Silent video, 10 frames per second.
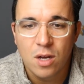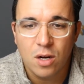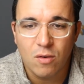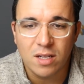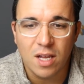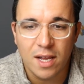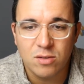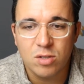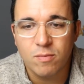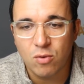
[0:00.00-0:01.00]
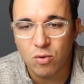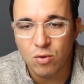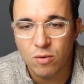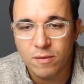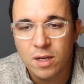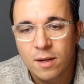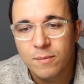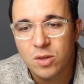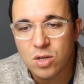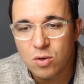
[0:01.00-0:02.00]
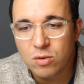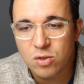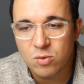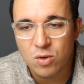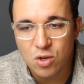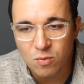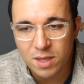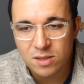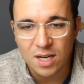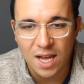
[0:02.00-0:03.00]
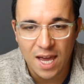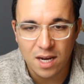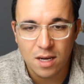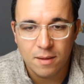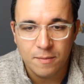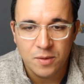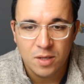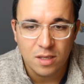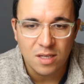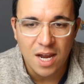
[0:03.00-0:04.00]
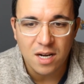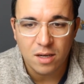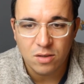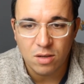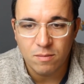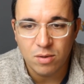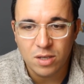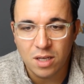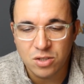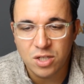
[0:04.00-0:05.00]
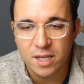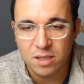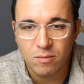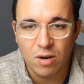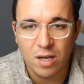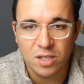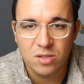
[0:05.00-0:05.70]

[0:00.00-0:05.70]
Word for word: Correct answers proved the users were humans and added data to the book digitizing project.